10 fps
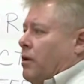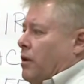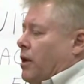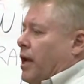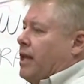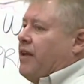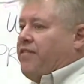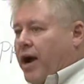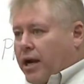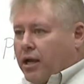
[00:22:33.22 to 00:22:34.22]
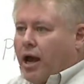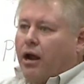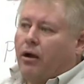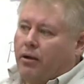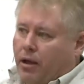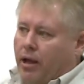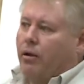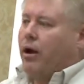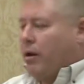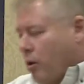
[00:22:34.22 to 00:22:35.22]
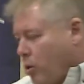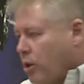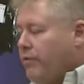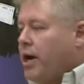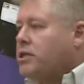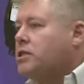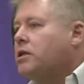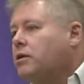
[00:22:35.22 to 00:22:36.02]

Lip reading: And they finally got a hold of us